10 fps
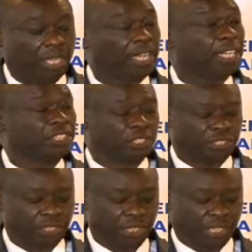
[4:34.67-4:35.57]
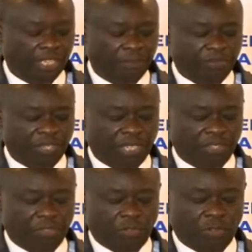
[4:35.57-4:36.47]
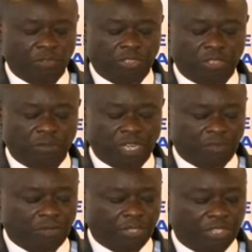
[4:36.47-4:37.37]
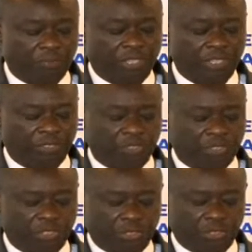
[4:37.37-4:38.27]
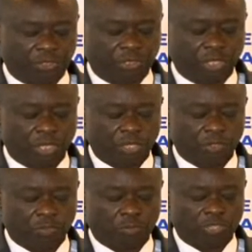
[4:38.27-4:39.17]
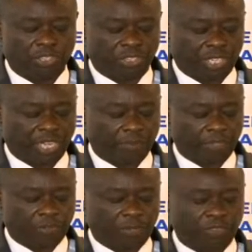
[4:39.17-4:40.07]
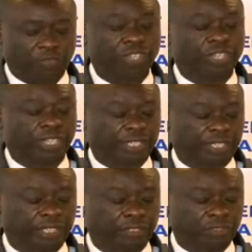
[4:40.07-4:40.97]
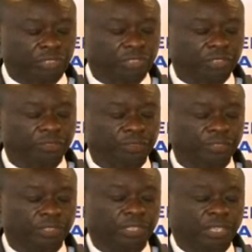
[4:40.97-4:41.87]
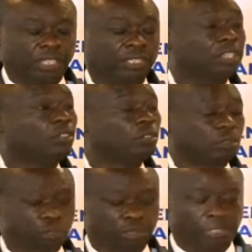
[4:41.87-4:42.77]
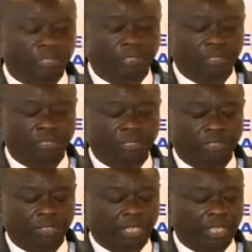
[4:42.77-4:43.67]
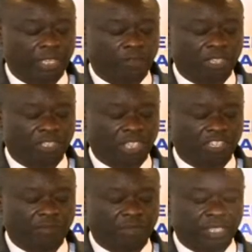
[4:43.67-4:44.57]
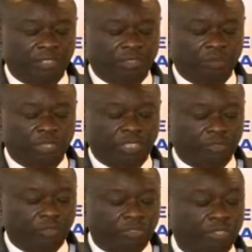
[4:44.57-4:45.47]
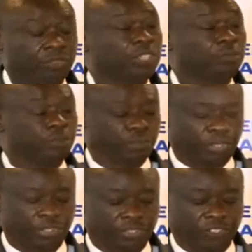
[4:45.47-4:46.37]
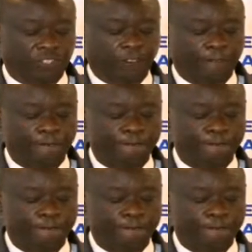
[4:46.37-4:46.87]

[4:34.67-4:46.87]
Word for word: I urge KEPSA to closely work with the TVET institutions to bridge the gap between training and industry. As I conclude, the Kenya Kwanza government is committed to reducing bureaucracies,